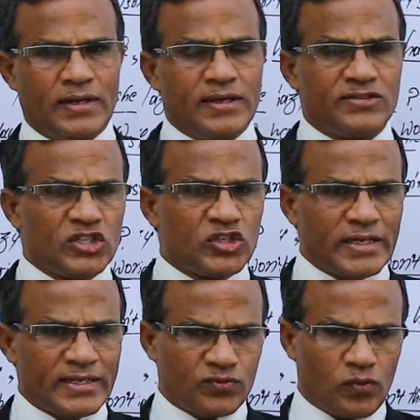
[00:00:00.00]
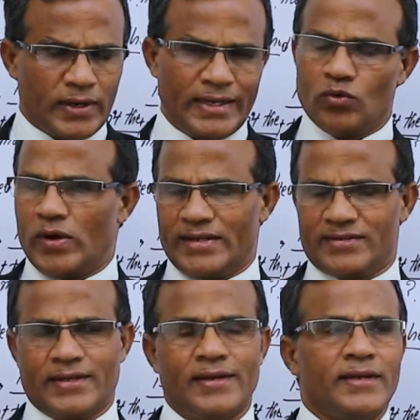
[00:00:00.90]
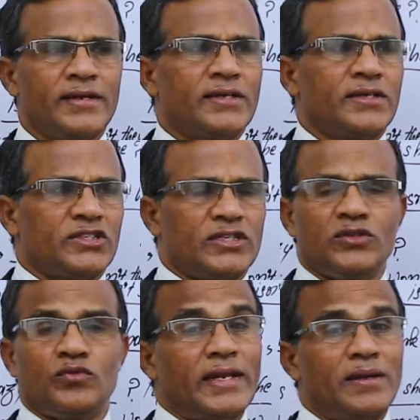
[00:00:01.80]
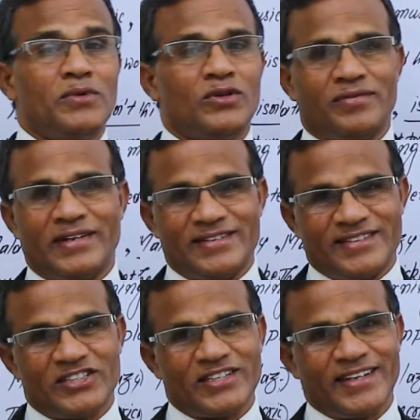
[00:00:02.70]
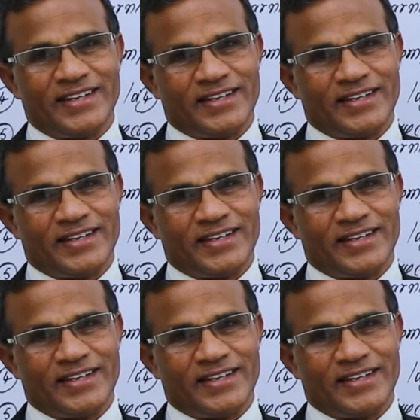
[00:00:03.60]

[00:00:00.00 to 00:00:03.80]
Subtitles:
Isn't she is falling voice. She is very beautiful, isn't she?